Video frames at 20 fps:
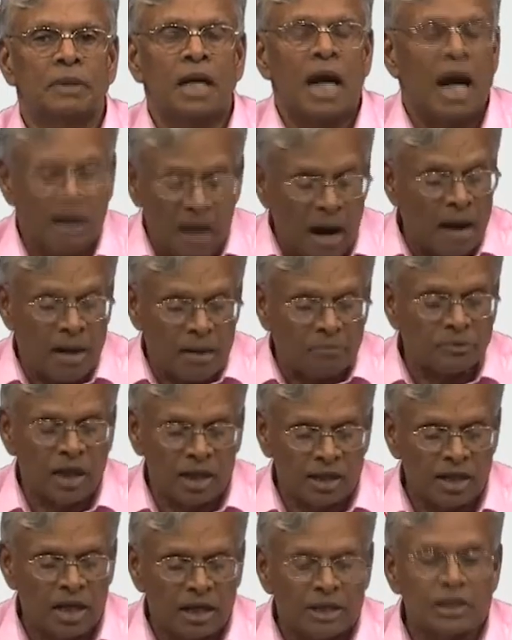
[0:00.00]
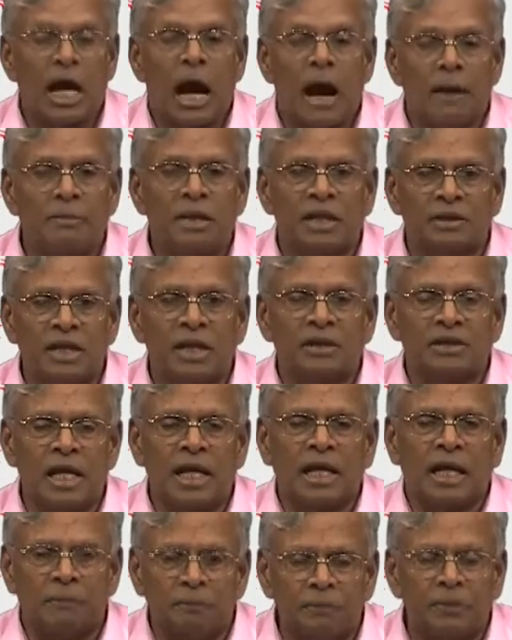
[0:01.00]
I'm sorry, the
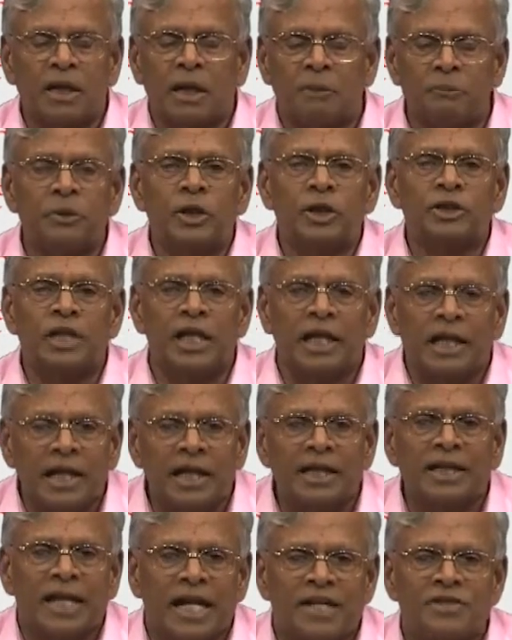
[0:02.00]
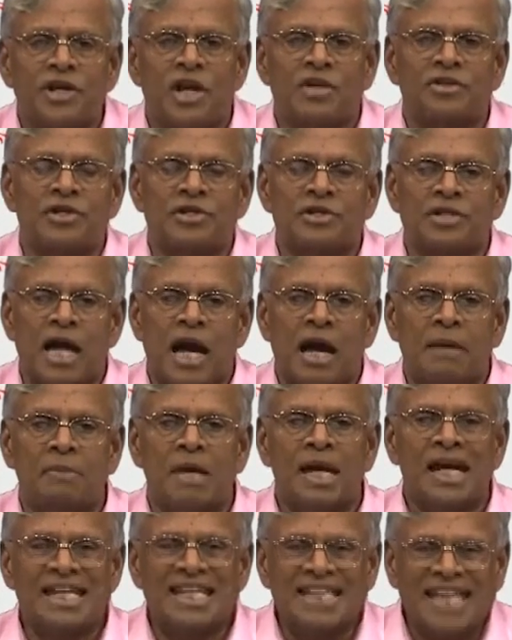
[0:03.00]
computational grid can change in time,
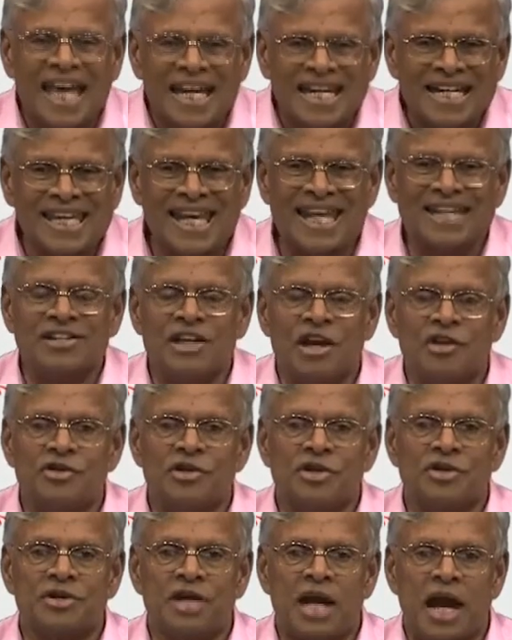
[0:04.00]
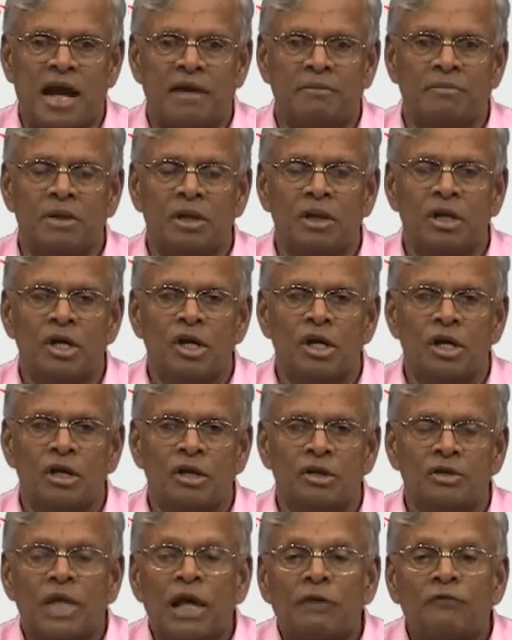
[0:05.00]
N can change in time,
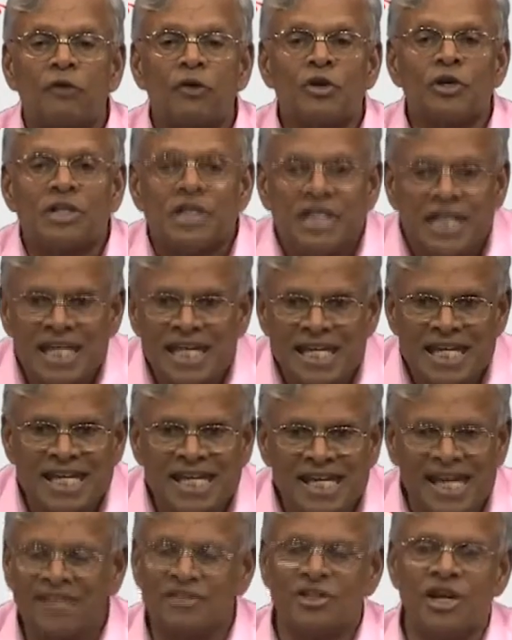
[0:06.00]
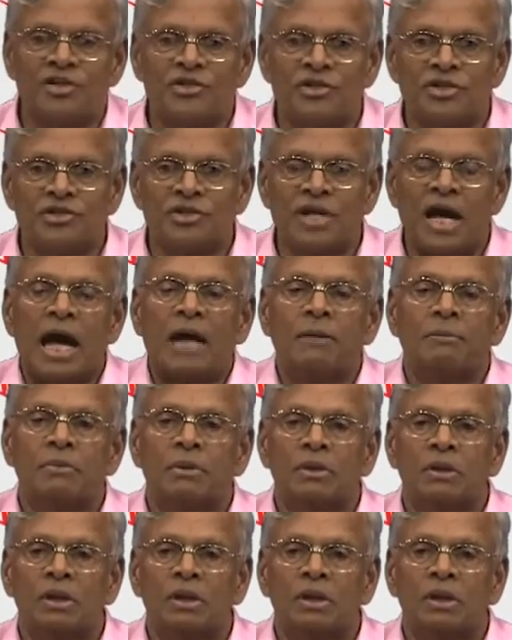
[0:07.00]
therefore D can change in time.